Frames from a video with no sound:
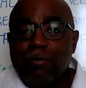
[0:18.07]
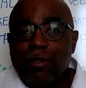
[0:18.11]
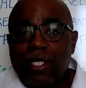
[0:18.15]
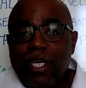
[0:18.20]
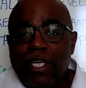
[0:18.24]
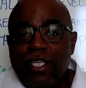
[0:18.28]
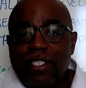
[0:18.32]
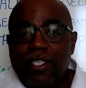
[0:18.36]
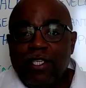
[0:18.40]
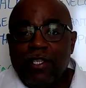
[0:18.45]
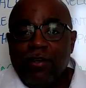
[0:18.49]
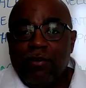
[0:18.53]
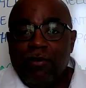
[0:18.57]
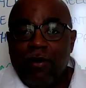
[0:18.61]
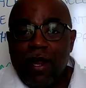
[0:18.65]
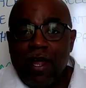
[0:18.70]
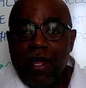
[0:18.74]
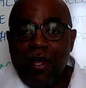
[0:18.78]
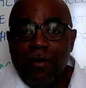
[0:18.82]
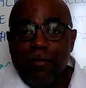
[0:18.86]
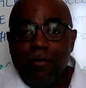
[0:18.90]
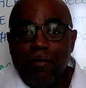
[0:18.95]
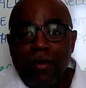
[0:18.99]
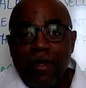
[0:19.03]
Jayson
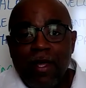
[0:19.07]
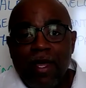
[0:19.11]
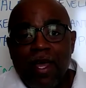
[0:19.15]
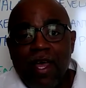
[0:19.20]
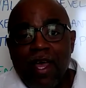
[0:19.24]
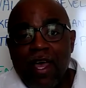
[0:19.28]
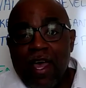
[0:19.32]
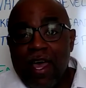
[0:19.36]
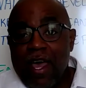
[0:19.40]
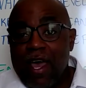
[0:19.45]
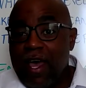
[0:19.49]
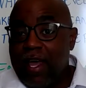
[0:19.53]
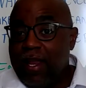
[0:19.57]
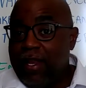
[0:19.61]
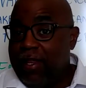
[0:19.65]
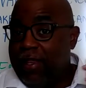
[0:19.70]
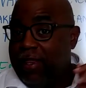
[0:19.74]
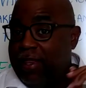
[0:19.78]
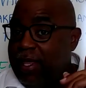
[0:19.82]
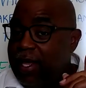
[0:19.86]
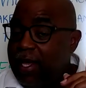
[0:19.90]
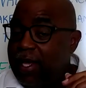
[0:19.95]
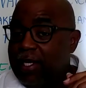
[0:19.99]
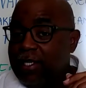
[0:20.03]
Graham, and
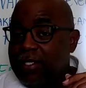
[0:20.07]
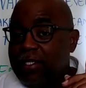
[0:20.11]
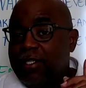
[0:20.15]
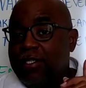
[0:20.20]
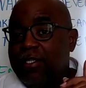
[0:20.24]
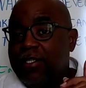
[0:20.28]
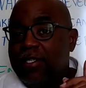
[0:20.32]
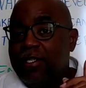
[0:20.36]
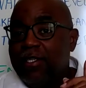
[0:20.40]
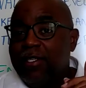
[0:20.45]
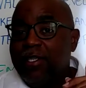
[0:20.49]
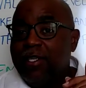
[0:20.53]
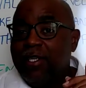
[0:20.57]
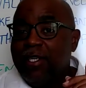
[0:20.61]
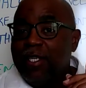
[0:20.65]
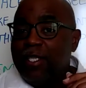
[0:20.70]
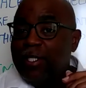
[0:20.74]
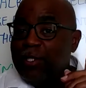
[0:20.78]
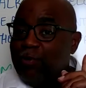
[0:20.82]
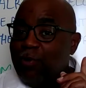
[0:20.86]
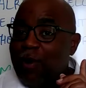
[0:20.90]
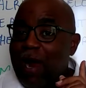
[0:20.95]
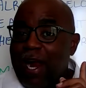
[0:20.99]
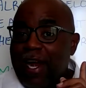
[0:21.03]
this
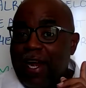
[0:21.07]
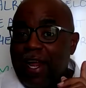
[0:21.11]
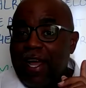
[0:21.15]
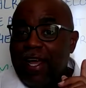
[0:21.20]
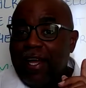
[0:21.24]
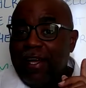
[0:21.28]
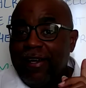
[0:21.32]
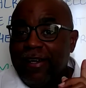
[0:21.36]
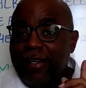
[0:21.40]
is Writing.